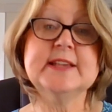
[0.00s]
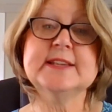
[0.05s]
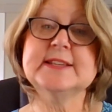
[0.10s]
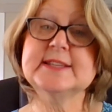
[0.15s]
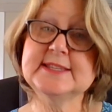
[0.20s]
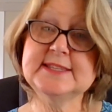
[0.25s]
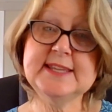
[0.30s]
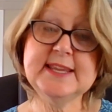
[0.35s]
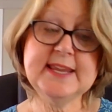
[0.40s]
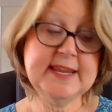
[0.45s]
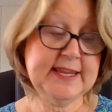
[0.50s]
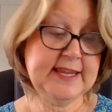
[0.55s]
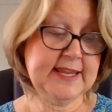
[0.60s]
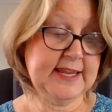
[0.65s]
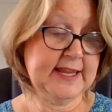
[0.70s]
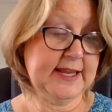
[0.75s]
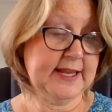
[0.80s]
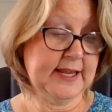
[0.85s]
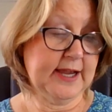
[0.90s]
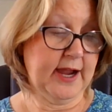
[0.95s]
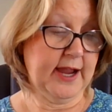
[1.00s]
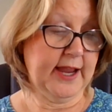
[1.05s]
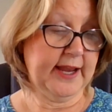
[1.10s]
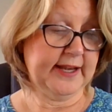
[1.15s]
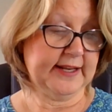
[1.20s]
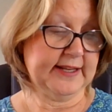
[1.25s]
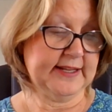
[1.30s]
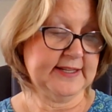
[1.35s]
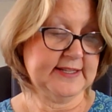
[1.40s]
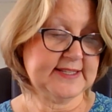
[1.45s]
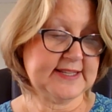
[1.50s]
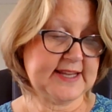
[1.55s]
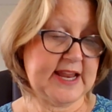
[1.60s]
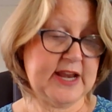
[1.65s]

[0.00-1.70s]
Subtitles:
seeking guidance,